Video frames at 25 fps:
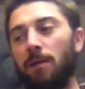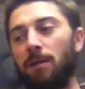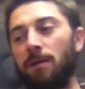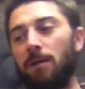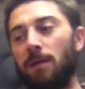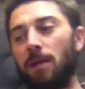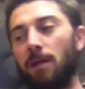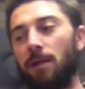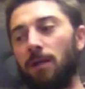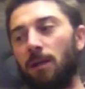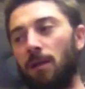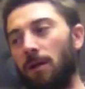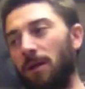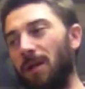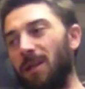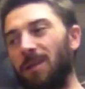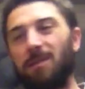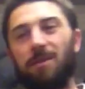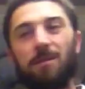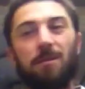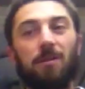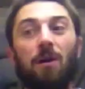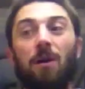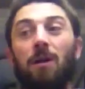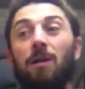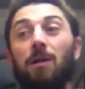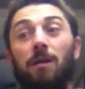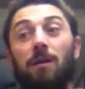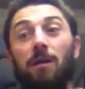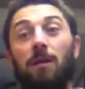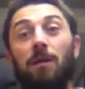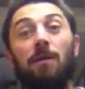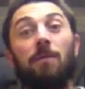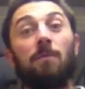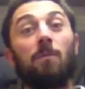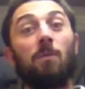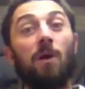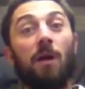and then, you know, he decided he
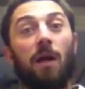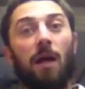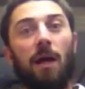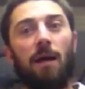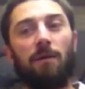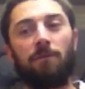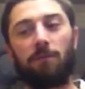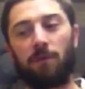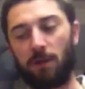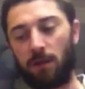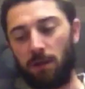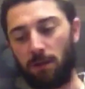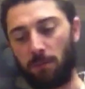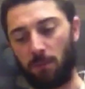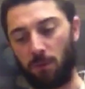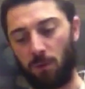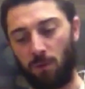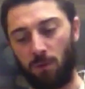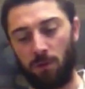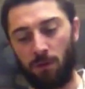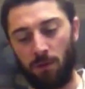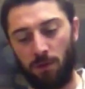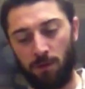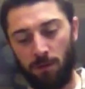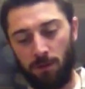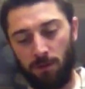didn't want to have it anymore.